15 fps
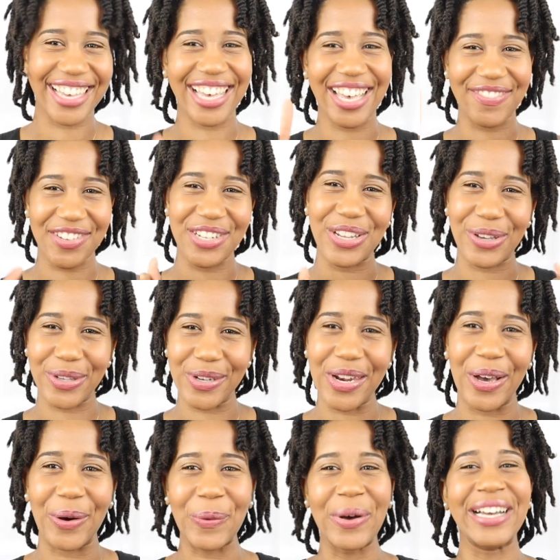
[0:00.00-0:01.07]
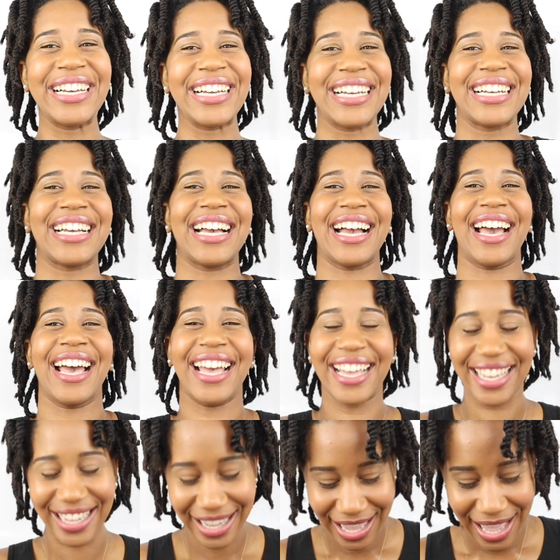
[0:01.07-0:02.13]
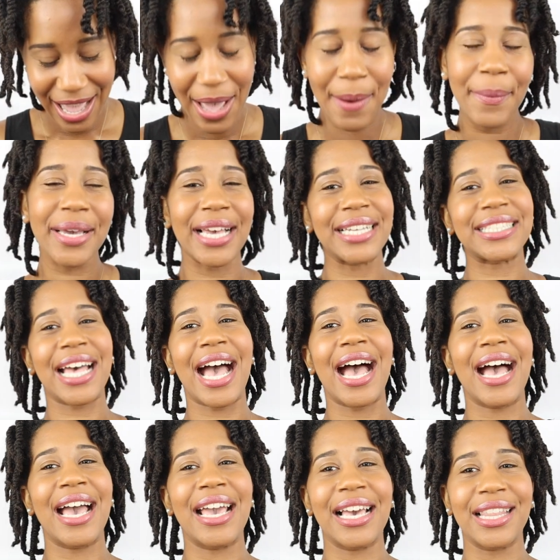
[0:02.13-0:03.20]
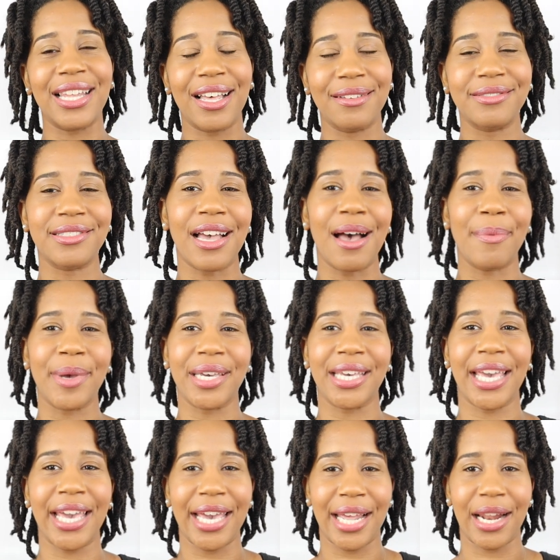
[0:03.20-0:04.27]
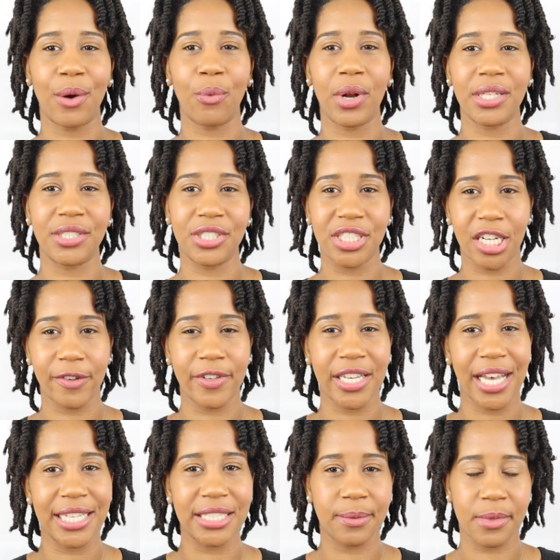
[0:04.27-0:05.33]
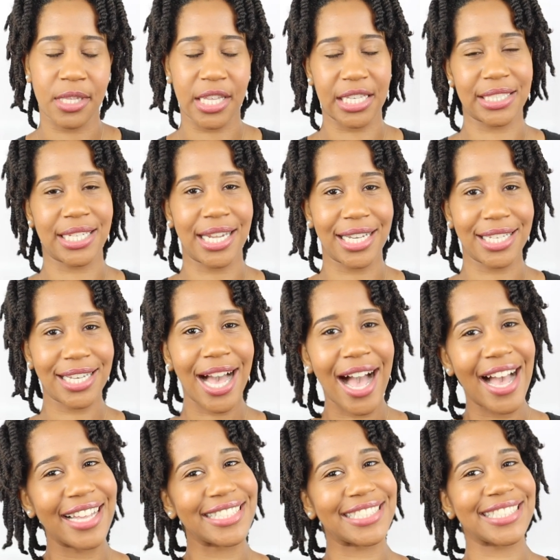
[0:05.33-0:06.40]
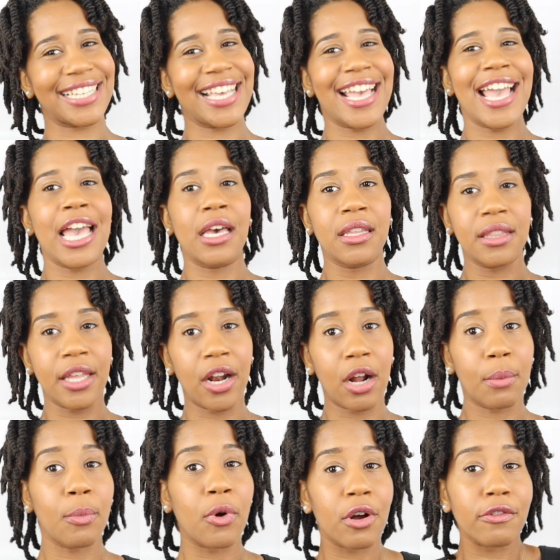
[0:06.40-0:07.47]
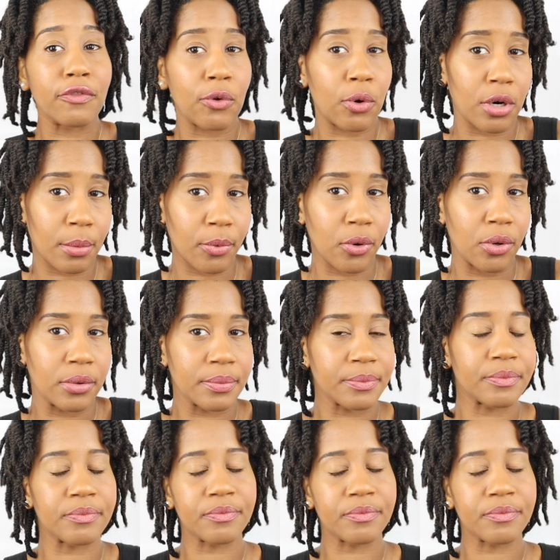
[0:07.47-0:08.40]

If you know, you know. But yes, I love shopping, and I wanted to share with you guys some of the things that I got that are more affordable,